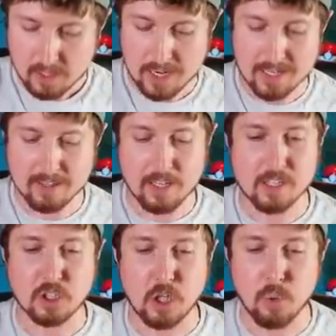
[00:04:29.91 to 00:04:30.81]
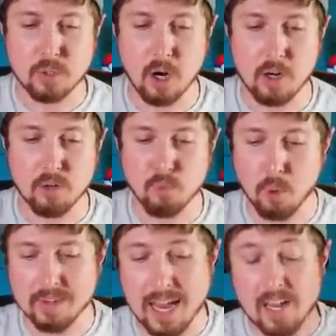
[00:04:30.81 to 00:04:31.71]
And there's the code card
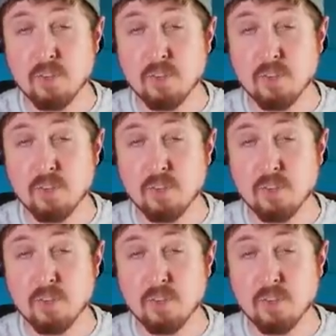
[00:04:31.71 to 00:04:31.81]
for that.